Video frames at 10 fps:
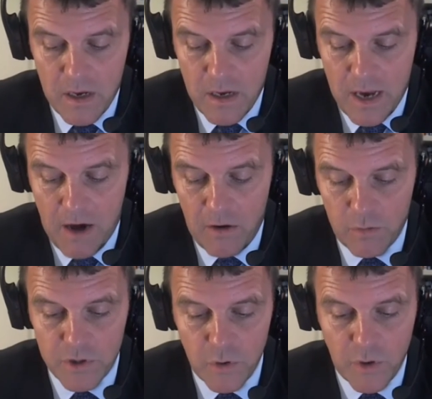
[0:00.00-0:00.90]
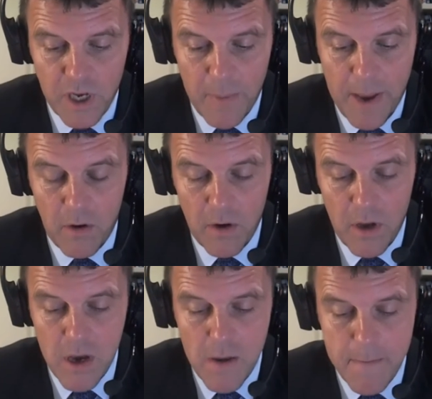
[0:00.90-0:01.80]
Carol was talking about
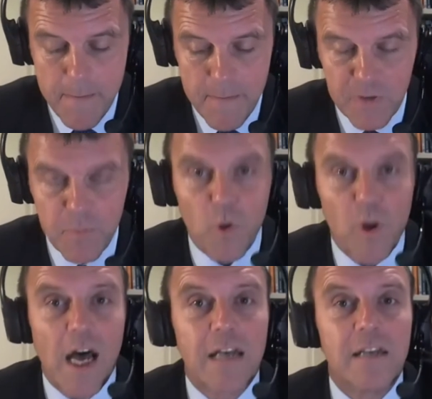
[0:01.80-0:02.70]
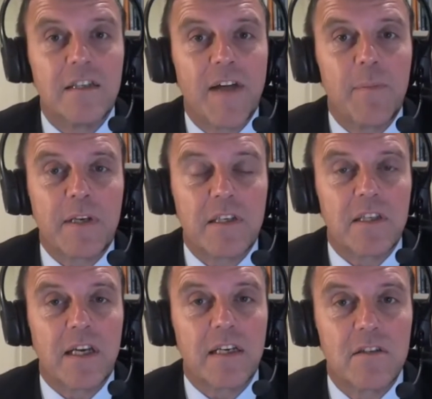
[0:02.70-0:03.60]
small island developing
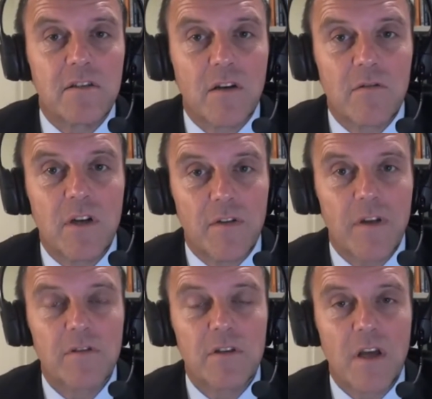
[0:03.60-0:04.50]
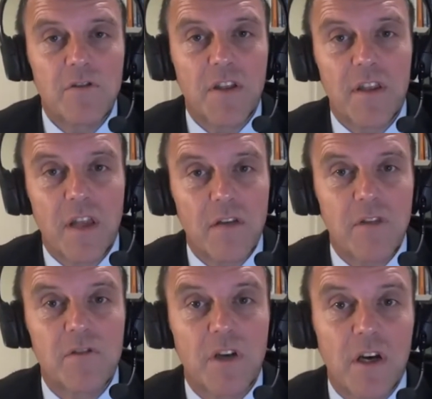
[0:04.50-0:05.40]
states. So those
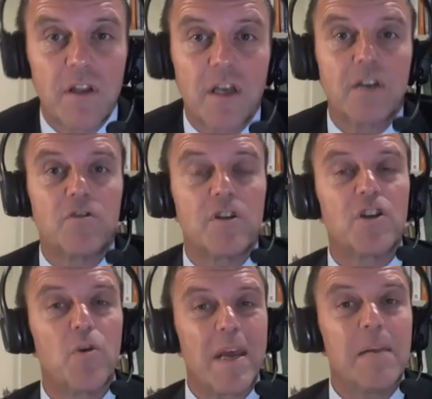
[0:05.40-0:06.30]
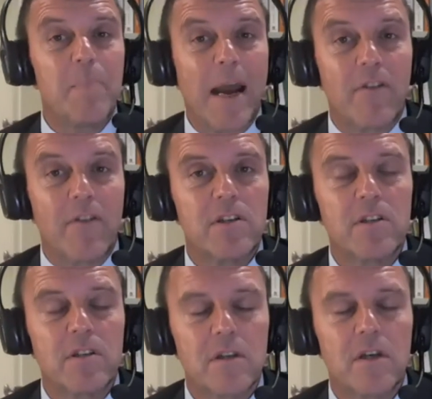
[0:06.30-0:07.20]
are the countries who in
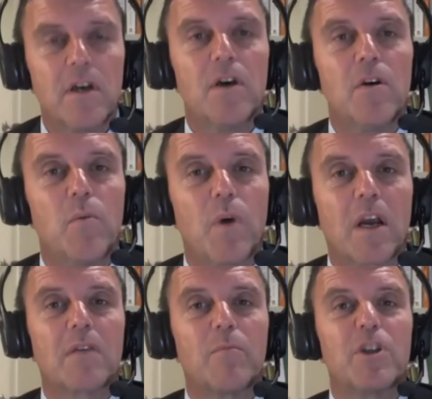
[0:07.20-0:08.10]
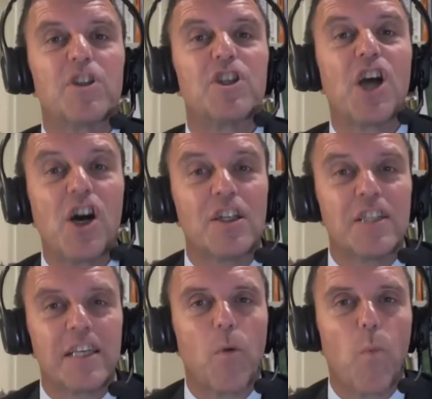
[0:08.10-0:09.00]
Paris were
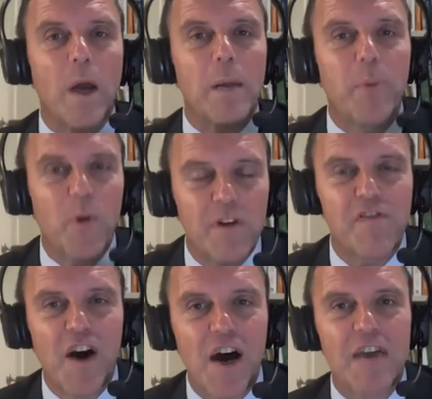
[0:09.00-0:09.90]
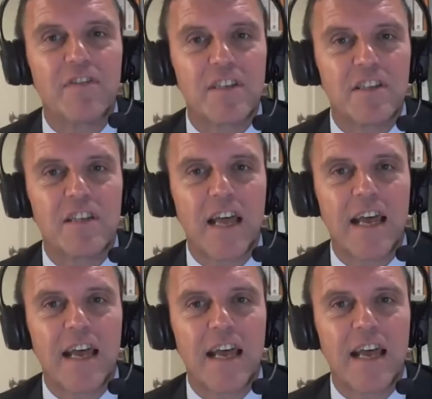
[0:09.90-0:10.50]
chanting 1.5 to stay